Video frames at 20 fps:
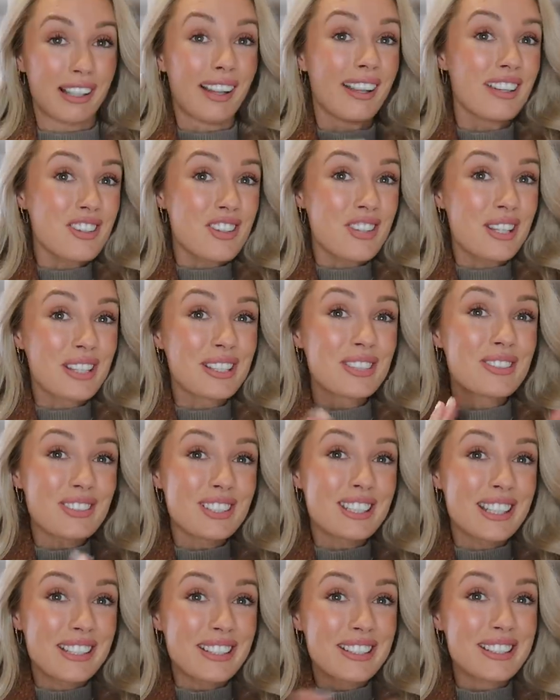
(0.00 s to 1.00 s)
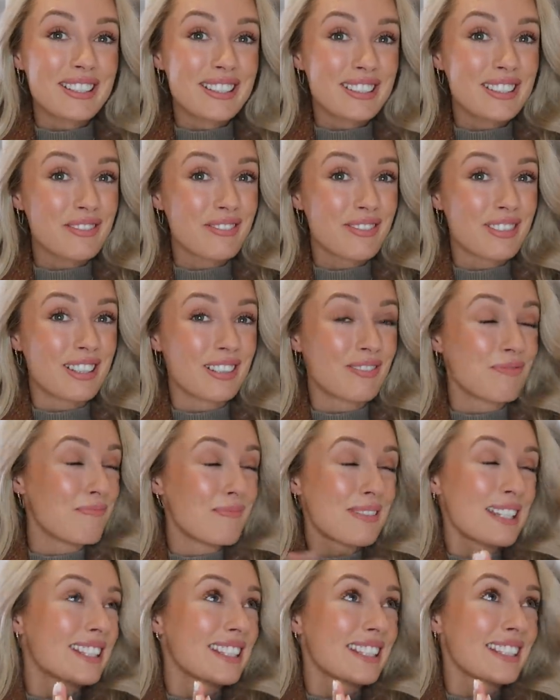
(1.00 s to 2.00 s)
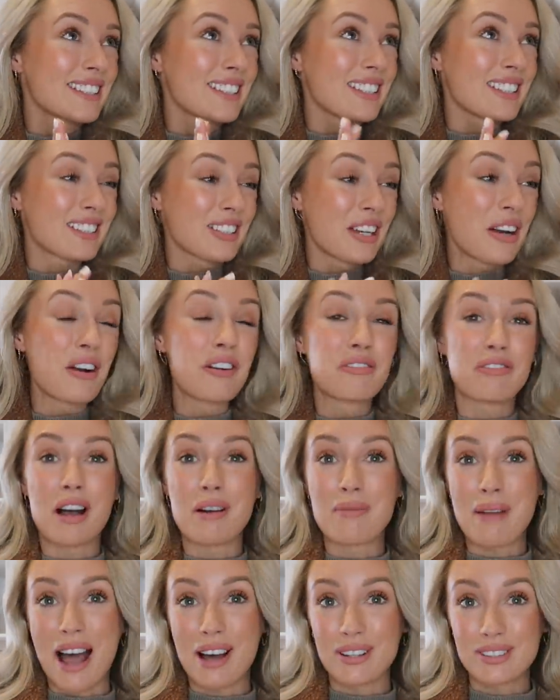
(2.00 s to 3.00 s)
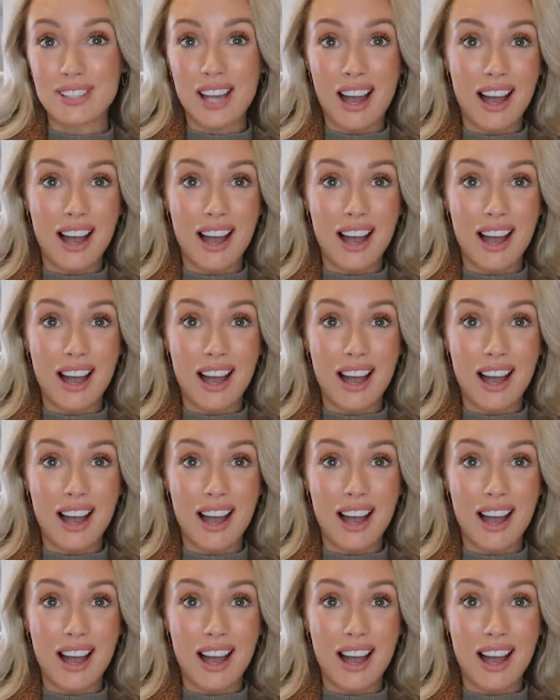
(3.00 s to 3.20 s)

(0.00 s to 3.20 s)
lunches, for dinners, for meetings at Soho Farmhouse.